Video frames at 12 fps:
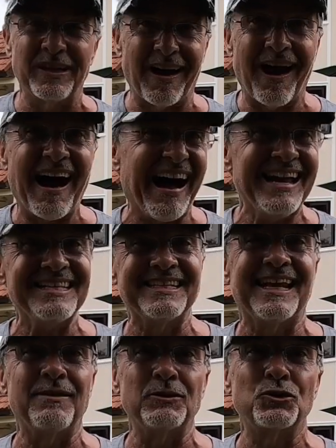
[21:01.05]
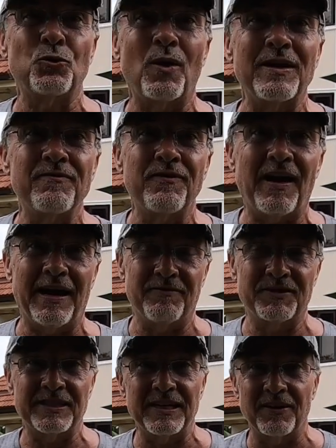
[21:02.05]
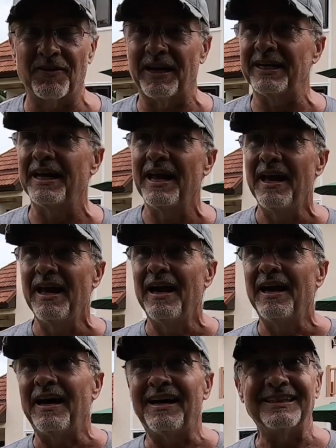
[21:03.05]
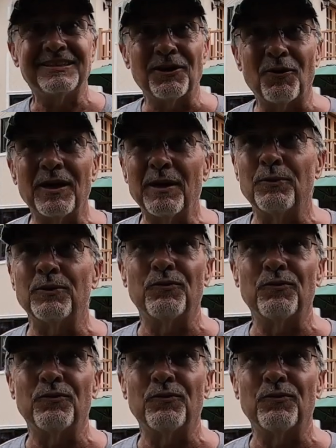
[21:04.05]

and the high today was 25 centigrade. So